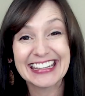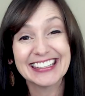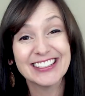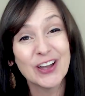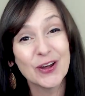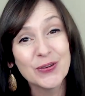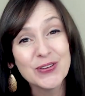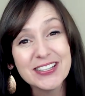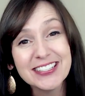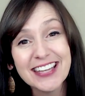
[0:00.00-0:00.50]

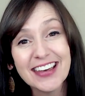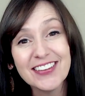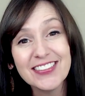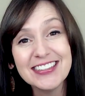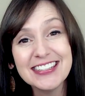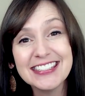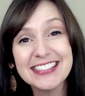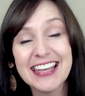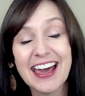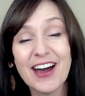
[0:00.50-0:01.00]
Notice how
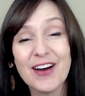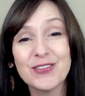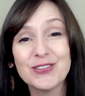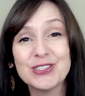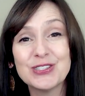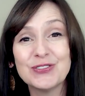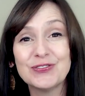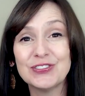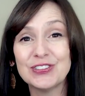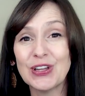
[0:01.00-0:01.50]
the
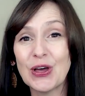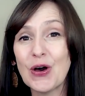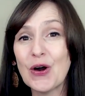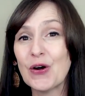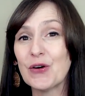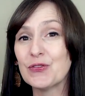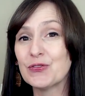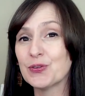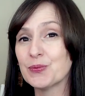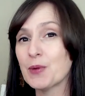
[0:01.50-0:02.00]
sounds
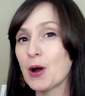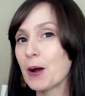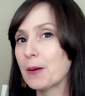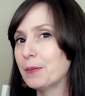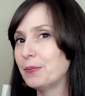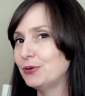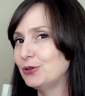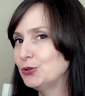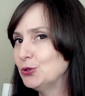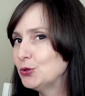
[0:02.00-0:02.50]
flow from our
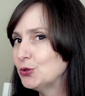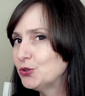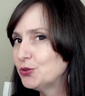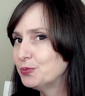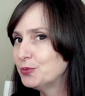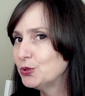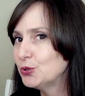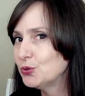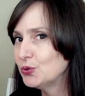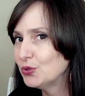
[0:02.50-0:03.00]
blue
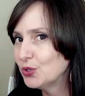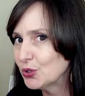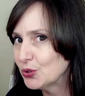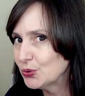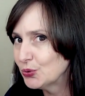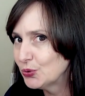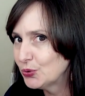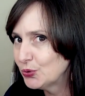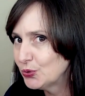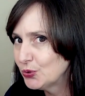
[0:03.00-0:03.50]
moon
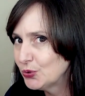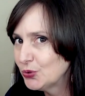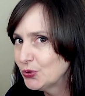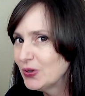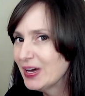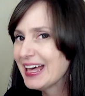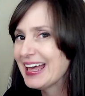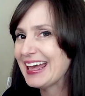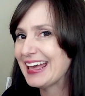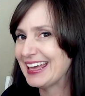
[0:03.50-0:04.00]

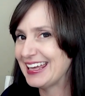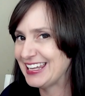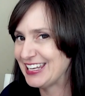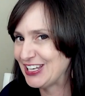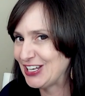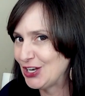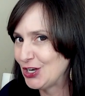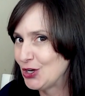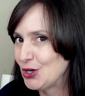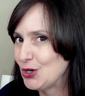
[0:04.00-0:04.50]
oo in